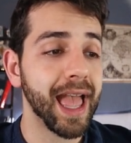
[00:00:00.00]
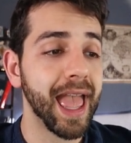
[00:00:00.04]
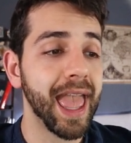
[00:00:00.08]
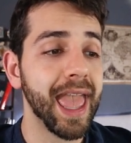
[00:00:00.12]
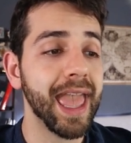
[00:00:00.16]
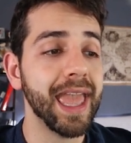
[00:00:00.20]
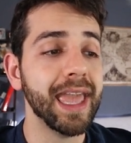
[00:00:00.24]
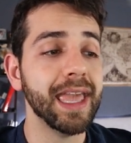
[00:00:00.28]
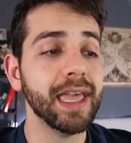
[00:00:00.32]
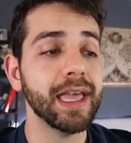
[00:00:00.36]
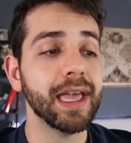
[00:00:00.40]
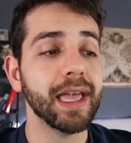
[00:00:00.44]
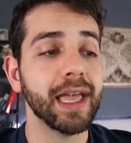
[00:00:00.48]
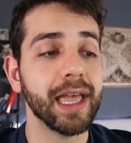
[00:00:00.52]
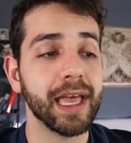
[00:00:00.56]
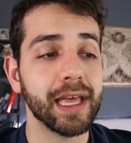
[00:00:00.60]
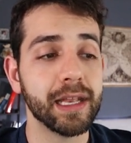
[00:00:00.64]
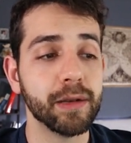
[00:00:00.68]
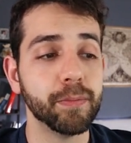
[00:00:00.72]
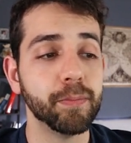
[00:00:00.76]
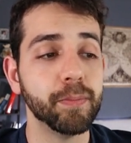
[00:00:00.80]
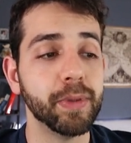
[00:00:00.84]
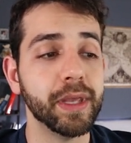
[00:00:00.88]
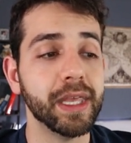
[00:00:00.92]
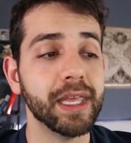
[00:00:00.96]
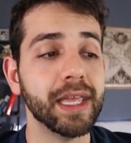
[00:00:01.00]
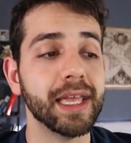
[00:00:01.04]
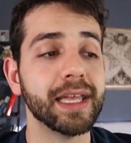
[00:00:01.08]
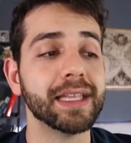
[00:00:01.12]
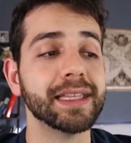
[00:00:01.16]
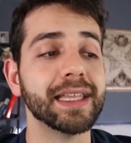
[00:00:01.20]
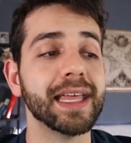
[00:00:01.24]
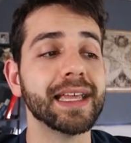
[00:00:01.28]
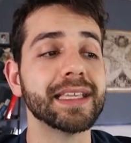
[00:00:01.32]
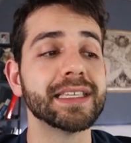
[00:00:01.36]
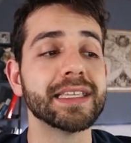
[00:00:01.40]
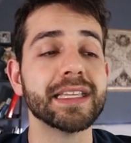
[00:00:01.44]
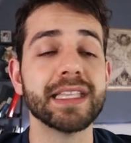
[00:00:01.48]
A and P,
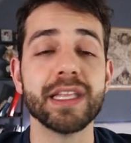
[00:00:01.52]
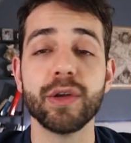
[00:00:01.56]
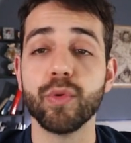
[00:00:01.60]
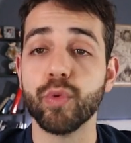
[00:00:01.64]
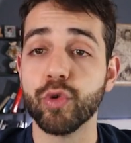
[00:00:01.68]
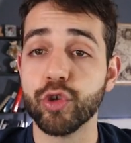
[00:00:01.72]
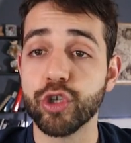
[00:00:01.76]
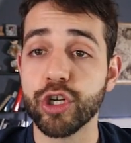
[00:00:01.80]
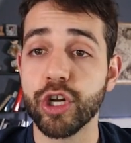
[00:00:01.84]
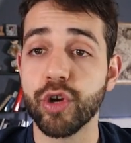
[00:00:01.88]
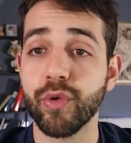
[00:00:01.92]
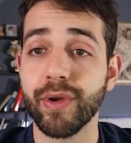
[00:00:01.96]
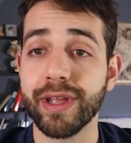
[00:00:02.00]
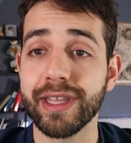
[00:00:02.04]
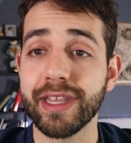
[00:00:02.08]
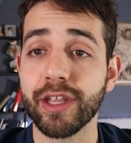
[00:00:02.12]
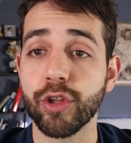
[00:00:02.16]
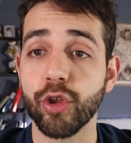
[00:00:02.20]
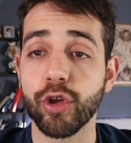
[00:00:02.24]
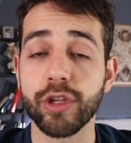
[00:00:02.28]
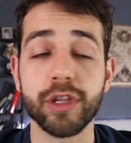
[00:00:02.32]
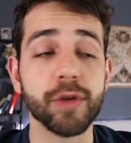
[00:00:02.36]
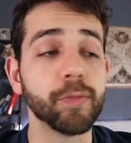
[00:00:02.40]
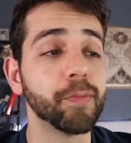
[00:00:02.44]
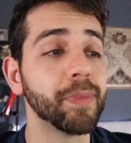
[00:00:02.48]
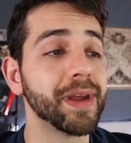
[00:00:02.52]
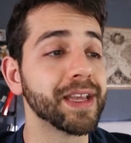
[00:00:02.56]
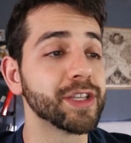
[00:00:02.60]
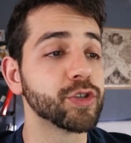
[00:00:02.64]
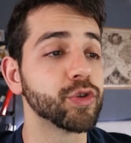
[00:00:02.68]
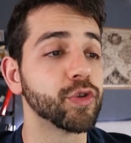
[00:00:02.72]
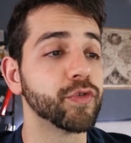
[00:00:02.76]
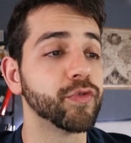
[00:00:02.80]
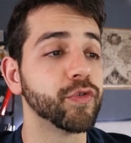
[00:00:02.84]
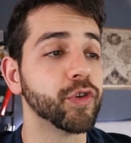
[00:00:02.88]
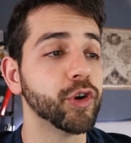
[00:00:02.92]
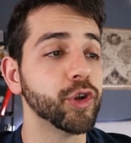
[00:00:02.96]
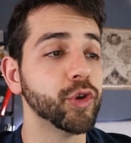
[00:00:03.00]
and that they will generate another
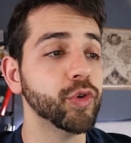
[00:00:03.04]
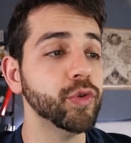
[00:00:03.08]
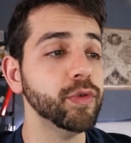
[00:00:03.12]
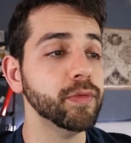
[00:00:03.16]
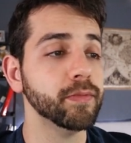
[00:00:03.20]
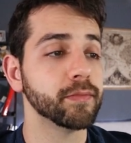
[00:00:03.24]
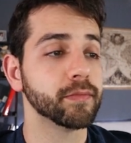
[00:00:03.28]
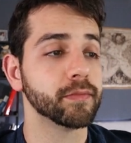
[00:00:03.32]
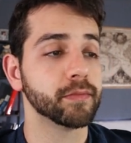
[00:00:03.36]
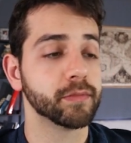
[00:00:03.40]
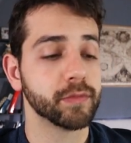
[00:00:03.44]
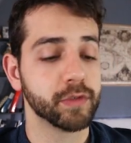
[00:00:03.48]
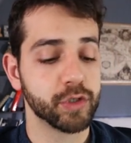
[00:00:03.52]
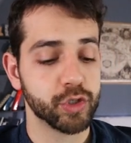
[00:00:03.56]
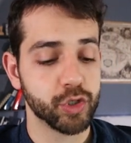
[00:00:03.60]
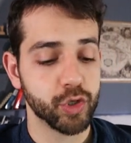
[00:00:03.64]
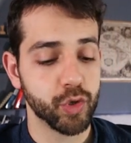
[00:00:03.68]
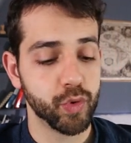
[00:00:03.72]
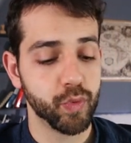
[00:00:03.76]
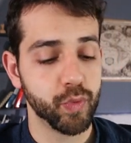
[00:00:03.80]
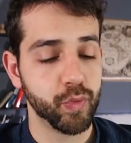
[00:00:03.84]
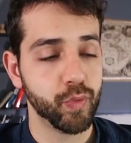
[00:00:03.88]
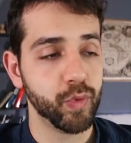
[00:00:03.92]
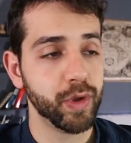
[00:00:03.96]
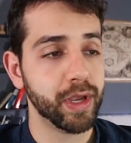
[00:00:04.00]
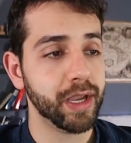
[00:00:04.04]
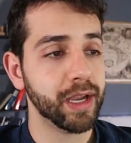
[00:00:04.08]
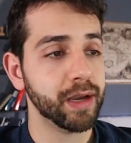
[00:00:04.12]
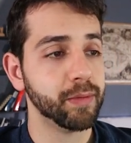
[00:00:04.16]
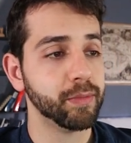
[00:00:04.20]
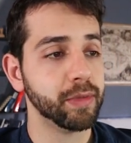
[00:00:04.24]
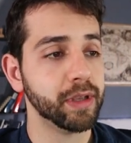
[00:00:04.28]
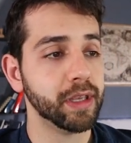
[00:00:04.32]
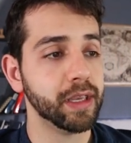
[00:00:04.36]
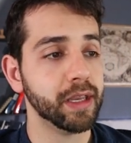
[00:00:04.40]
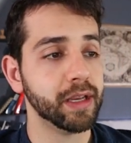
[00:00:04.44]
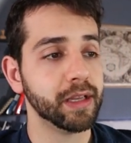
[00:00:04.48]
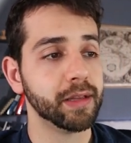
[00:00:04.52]
password for you. So we
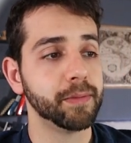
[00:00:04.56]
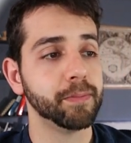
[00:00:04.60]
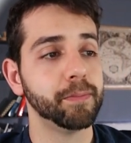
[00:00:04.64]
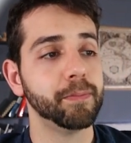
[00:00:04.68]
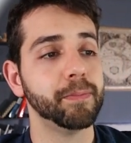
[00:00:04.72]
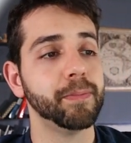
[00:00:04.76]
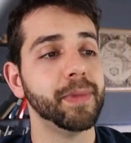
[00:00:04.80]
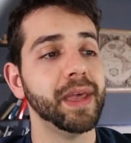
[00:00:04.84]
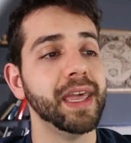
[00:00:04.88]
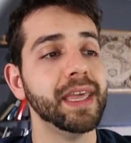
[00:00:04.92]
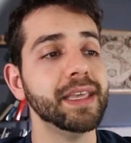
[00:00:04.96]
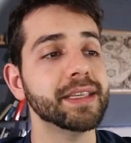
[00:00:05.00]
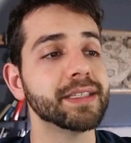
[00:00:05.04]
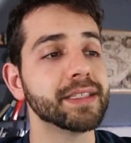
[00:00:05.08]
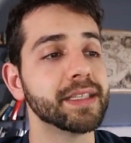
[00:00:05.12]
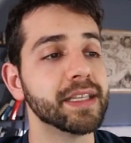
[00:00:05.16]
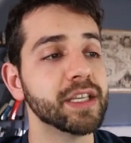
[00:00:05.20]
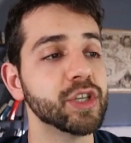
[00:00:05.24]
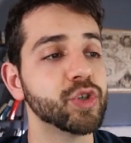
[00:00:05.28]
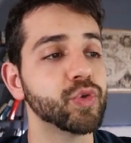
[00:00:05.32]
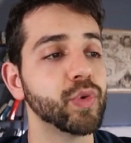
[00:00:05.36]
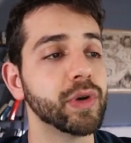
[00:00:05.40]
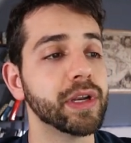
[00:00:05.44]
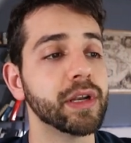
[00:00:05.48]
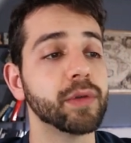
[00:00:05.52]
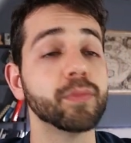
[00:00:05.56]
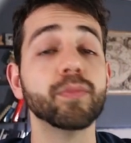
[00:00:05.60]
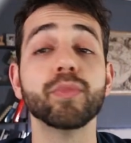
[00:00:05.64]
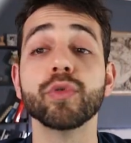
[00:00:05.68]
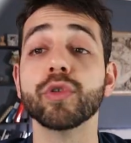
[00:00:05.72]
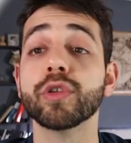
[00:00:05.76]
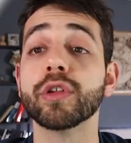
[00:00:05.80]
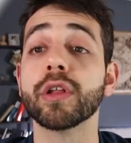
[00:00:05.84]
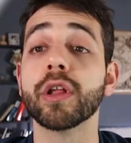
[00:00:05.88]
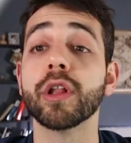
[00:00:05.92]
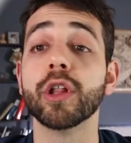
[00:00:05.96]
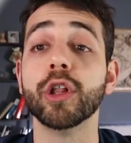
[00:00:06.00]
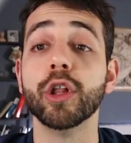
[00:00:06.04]
come here and paste this one,
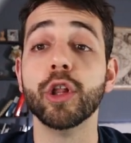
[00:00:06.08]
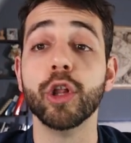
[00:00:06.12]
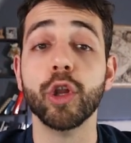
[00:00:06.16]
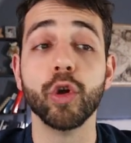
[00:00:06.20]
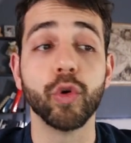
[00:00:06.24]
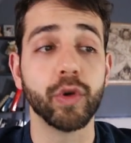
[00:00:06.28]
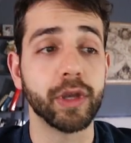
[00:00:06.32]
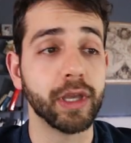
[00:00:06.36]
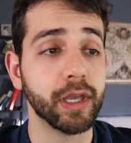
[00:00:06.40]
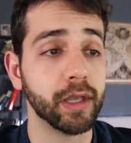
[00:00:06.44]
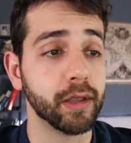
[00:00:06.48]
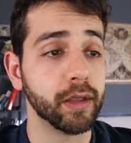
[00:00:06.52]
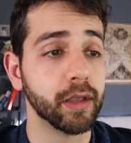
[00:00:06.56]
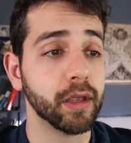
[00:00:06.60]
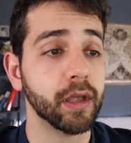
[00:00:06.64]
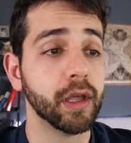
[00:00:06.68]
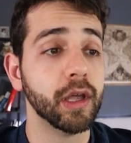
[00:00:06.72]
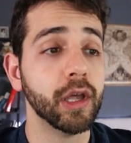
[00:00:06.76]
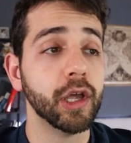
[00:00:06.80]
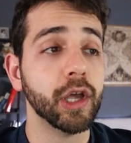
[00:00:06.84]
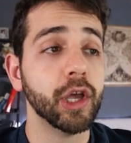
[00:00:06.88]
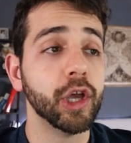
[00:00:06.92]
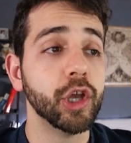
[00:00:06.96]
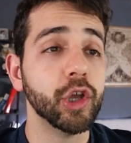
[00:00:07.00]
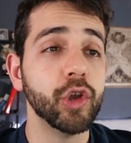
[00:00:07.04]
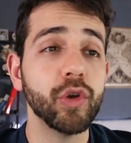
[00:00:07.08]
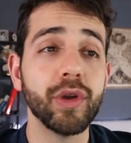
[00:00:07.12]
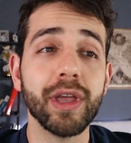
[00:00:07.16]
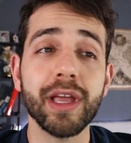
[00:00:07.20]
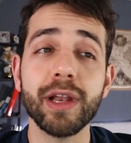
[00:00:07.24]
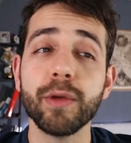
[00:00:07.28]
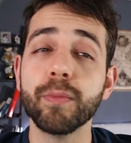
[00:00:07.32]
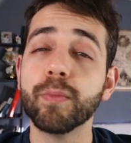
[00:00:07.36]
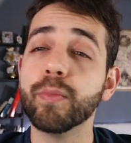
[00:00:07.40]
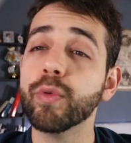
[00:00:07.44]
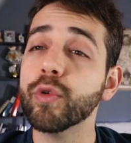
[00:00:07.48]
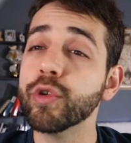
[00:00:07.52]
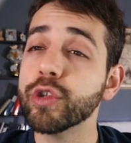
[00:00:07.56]
put login. You
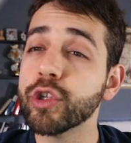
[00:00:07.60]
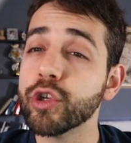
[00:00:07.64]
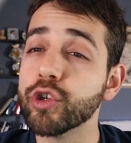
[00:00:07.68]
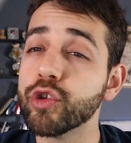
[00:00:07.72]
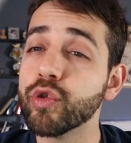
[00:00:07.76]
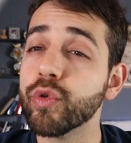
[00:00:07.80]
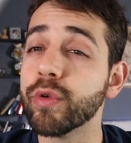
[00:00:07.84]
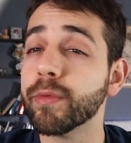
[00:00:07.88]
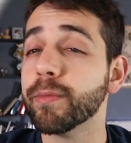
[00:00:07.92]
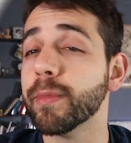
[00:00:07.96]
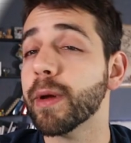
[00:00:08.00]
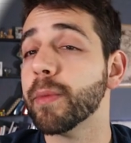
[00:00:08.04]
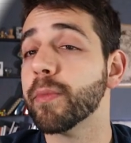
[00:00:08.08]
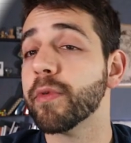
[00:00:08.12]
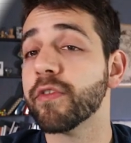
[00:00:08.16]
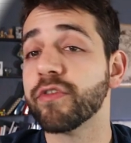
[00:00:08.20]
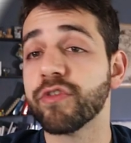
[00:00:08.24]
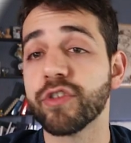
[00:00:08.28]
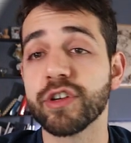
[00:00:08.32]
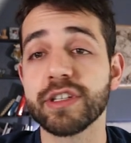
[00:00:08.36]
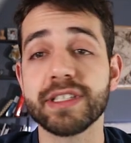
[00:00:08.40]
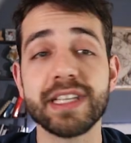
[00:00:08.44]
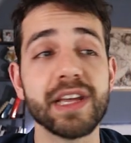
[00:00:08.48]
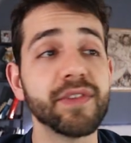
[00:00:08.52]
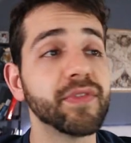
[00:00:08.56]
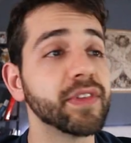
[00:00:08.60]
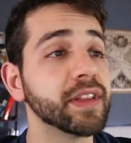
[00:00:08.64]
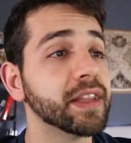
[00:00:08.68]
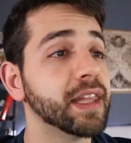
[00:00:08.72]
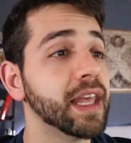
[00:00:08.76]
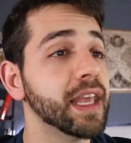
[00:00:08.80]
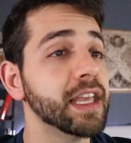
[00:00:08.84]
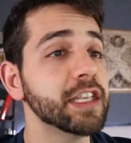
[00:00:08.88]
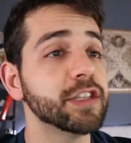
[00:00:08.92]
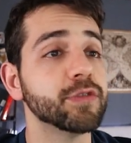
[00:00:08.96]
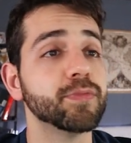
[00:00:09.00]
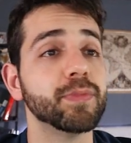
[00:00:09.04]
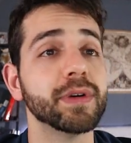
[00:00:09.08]
can put it to remember for 7
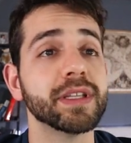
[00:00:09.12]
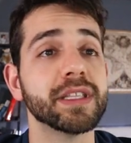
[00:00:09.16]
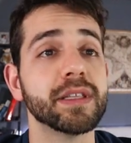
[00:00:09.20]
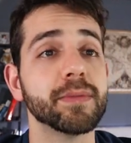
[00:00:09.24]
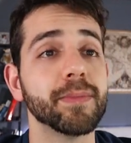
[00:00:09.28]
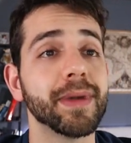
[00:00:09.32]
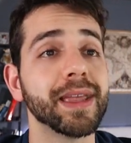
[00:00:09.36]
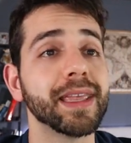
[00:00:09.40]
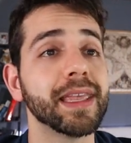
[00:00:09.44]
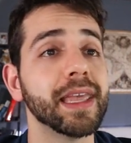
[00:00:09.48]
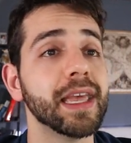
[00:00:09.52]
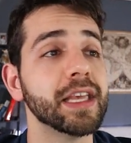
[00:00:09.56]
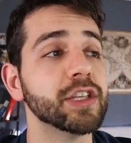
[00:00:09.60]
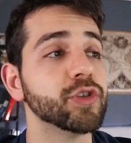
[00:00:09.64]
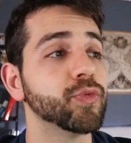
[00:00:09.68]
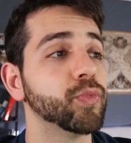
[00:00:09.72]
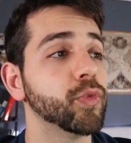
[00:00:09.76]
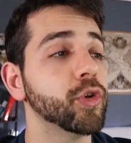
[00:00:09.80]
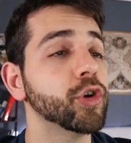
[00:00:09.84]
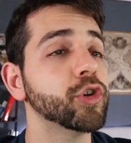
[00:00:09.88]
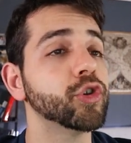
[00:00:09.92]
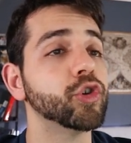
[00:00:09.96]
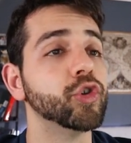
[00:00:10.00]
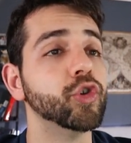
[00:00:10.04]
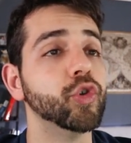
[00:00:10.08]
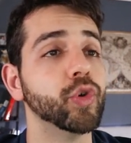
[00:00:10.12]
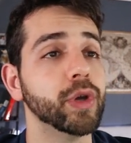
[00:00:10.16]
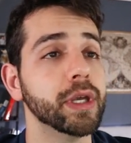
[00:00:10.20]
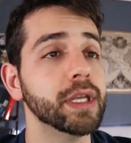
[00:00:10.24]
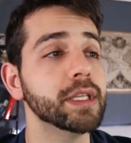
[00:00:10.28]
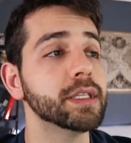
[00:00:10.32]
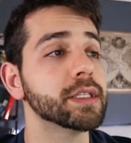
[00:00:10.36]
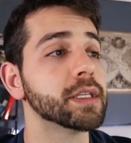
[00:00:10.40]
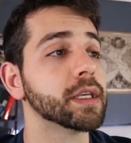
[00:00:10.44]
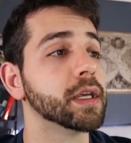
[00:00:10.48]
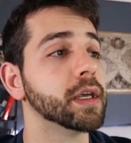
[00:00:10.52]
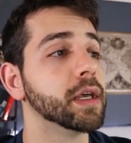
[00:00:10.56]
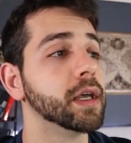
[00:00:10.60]
days, but in my case, I'm not do
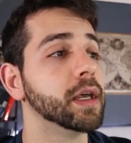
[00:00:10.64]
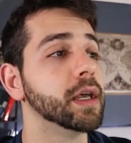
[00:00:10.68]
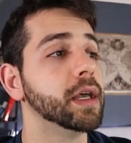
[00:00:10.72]
it.